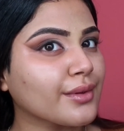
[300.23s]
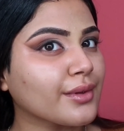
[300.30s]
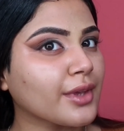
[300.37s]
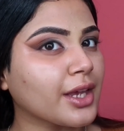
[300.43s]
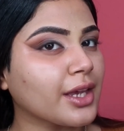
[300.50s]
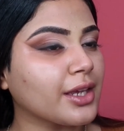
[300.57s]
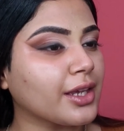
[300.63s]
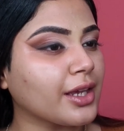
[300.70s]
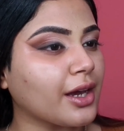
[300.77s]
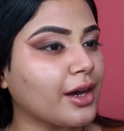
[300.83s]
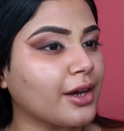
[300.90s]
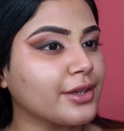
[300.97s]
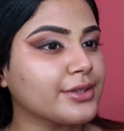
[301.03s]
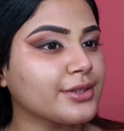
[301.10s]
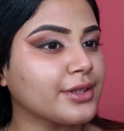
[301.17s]

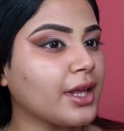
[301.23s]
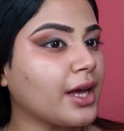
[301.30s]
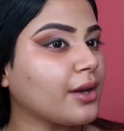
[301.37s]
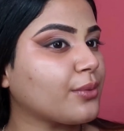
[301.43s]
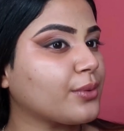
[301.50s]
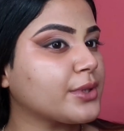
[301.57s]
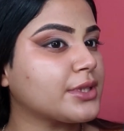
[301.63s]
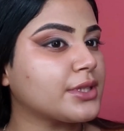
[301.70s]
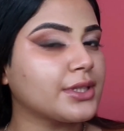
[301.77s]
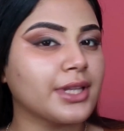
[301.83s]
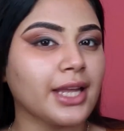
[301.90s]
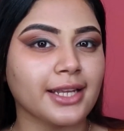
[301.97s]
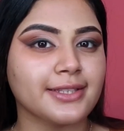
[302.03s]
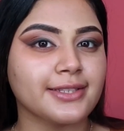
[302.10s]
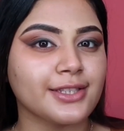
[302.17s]
Yeah, so
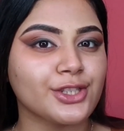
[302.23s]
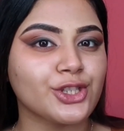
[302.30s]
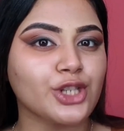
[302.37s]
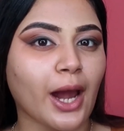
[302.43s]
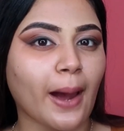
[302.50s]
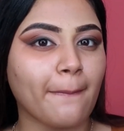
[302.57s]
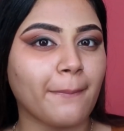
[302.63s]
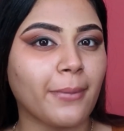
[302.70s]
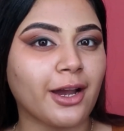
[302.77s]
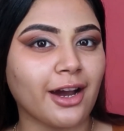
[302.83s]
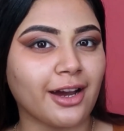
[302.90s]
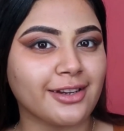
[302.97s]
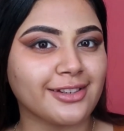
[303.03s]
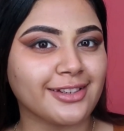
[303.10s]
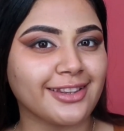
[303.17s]
that's the sharp
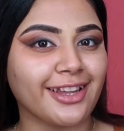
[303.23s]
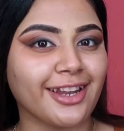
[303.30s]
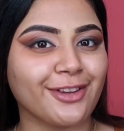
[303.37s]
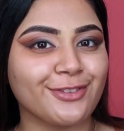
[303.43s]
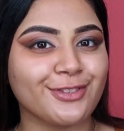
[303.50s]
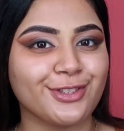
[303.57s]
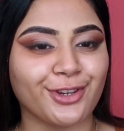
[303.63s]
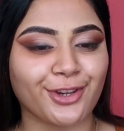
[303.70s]
cut that I was looking